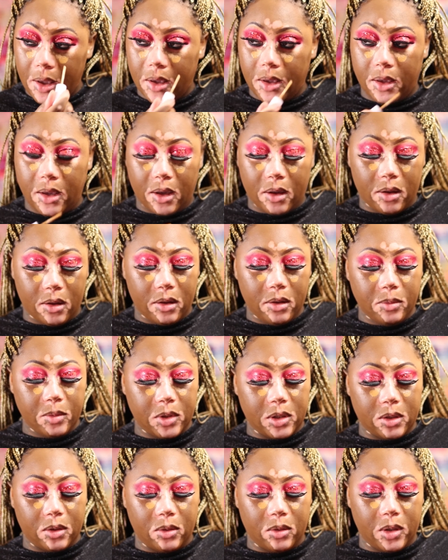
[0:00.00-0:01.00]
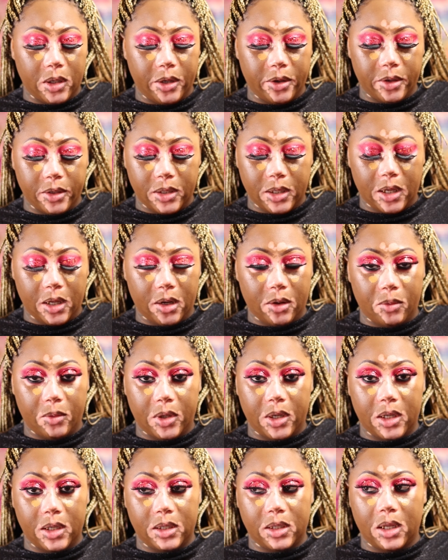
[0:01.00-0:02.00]
Y'all, I'm so irritated
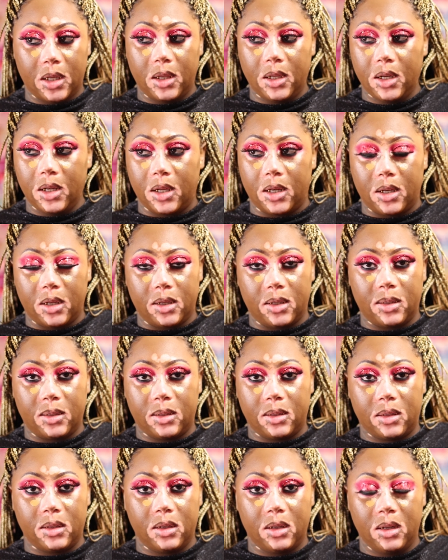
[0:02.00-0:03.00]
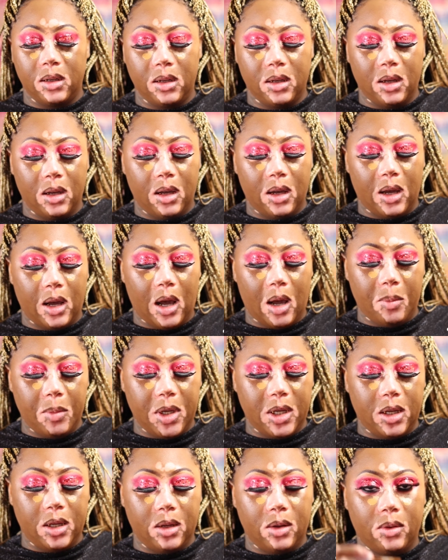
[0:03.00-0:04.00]
with this thing. Look at this. I
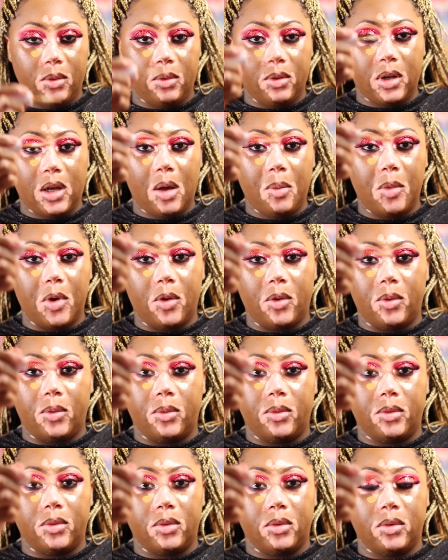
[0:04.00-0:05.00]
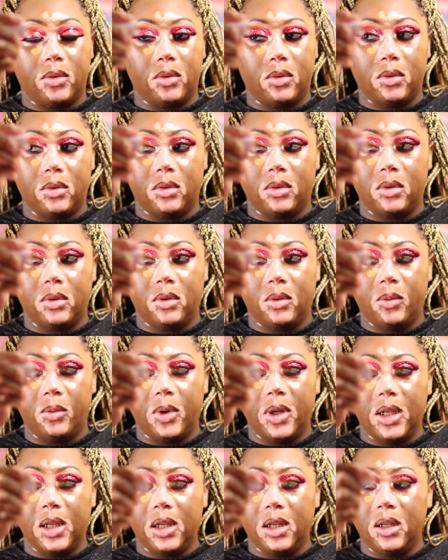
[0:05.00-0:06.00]
mean, come on.
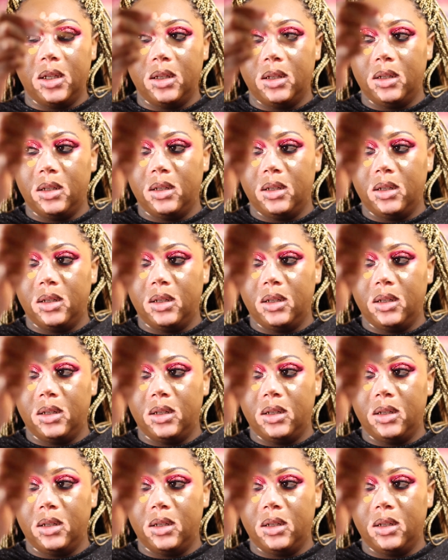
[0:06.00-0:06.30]
Really?